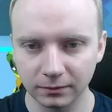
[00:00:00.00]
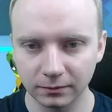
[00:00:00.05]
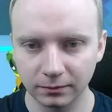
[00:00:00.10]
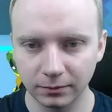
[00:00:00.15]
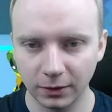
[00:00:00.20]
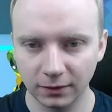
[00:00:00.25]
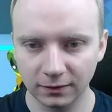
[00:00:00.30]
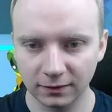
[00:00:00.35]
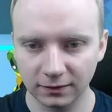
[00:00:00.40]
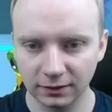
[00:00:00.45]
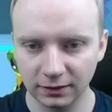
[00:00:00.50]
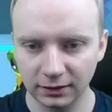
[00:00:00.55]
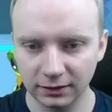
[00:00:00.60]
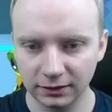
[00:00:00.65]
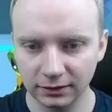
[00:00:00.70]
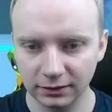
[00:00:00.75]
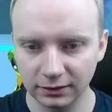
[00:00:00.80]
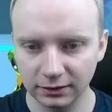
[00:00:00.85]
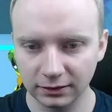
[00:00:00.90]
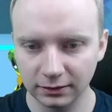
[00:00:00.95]
bots
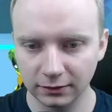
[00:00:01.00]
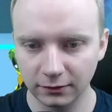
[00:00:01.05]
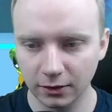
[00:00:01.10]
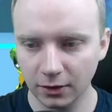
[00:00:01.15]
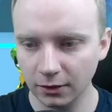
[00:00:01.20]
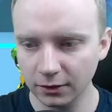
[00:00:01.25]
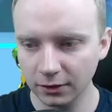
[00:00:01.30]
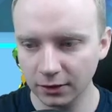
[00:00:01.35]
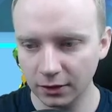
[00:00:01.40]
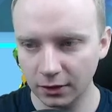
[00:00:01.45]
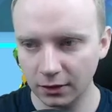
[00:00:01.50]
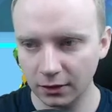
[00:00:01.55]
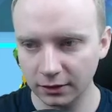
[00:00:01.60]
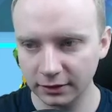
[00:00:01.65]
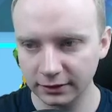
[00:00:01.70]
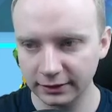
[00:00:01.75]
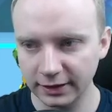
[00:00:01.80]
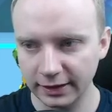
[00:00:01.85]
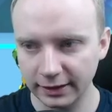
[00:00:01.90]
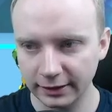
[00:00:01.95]
in wrong
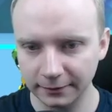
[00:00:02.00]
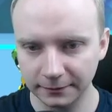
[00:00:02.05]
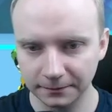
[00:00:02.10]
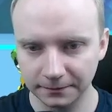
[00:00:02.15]
order.